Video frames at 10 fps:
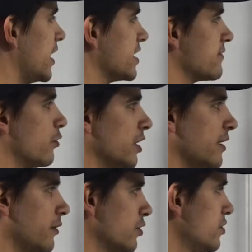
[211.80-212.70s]
As for
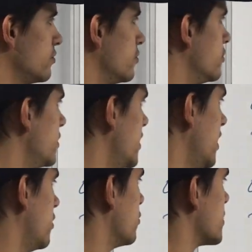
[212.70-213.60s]
level 2,
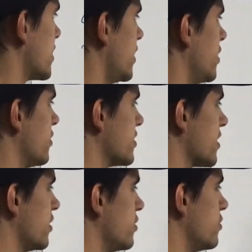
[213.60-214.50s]
now skaters
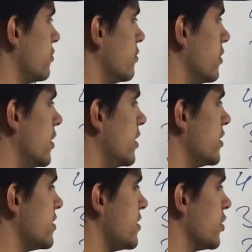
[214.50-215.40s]
can do
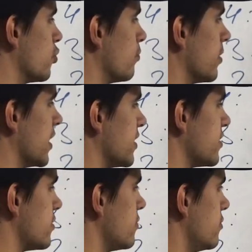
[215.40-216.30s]
0 plus
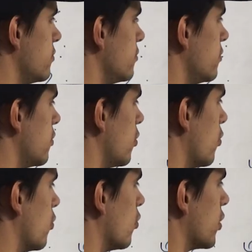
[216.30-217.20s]
2
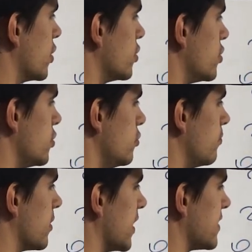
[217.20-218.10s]
or 2
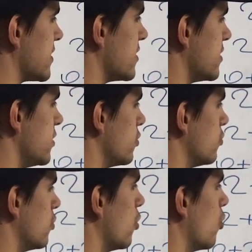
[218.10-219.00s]
plus
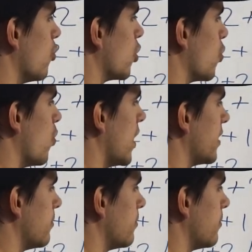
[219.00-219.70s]
0 or 1